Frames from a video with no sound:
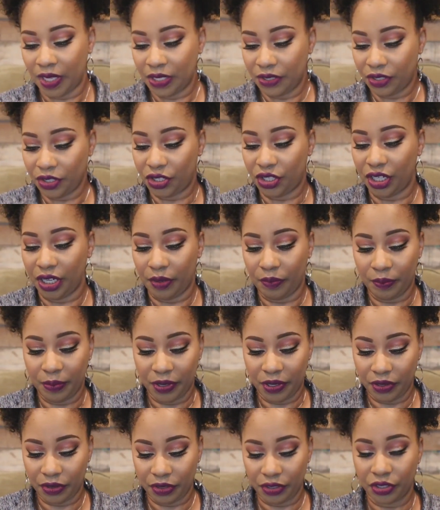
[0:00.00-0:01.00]
So she can
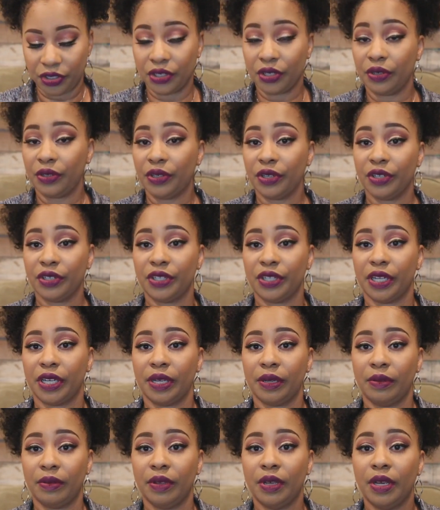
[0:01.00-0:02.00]
put it on her shoulder, she
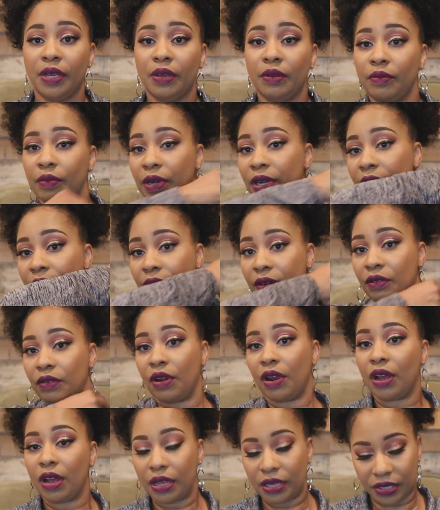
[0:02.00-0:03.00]
can wear it
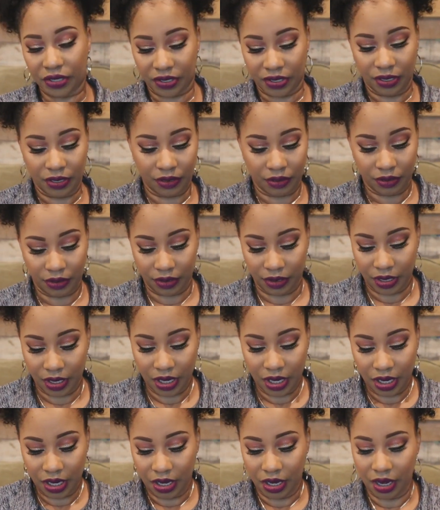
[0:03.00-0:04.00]
across,
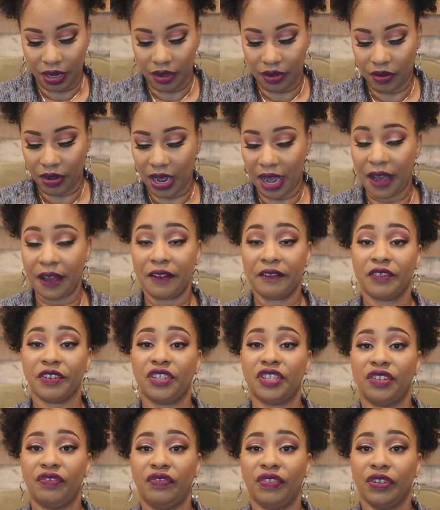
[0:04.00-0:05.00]
you know, however
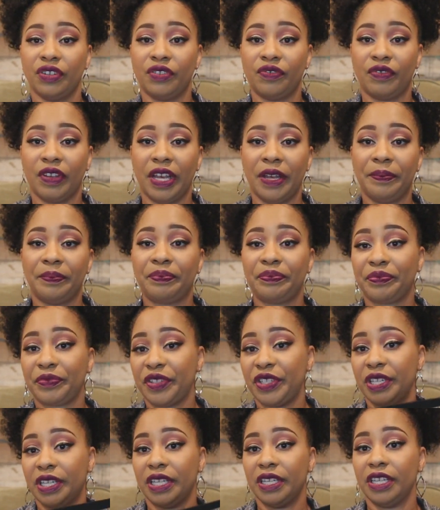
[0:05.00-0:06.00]
she feels fit,
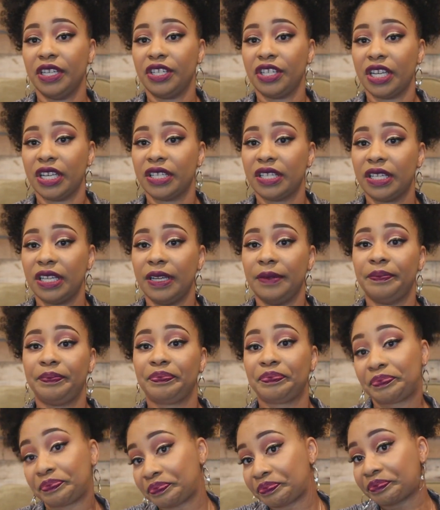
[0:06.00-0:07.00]
she can adjust it
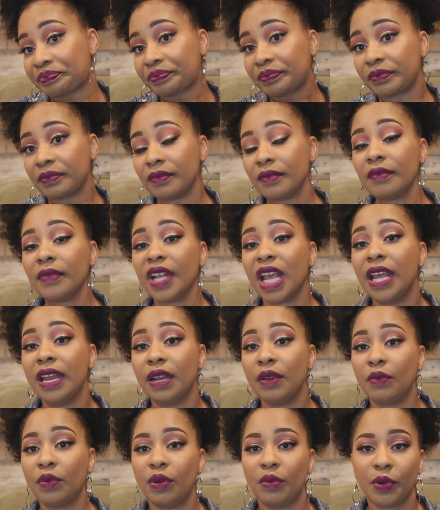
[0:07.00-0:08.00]

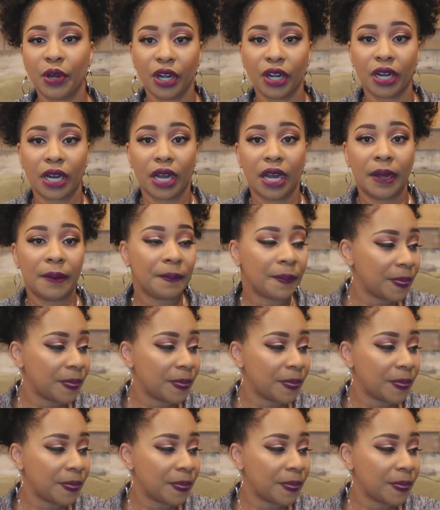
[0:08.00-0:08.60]
and it will work.